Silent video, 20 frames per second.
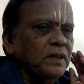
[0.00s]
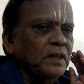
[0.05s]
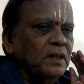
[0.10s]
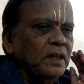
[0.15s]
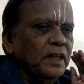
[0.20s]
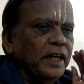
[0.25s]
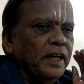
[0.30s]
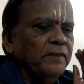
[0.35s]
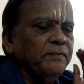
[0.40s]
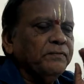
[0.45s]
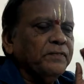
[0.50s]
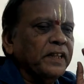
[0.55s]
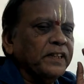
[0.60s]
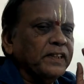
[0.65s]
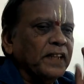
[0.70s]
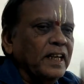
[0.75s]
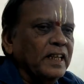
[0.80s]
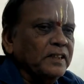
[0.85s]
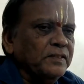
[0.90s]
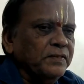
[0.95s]
If the
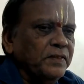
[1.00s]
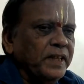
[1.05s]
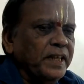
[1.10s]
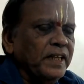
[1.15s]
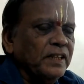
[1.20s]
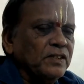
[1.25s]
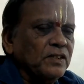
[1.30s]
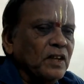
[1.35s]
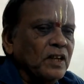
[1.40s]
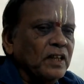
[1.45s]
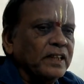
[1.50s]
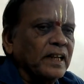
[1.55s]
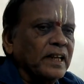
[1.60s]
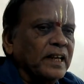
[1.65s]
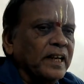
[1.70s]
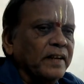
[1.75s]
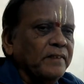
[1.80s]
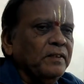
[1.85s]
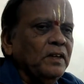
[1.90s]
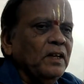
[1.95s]
transferee is not
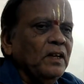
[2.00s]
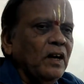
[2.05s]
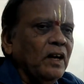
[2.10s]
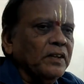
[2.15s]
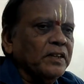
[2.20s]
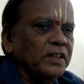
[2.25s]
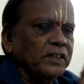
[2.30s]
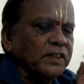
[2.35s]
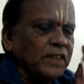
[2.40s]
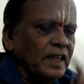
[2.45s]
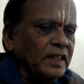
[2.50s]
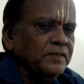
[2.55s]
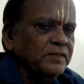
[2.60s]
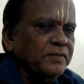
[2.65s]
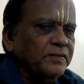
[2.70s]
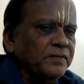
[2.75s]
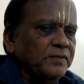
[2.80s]
alive or the transferee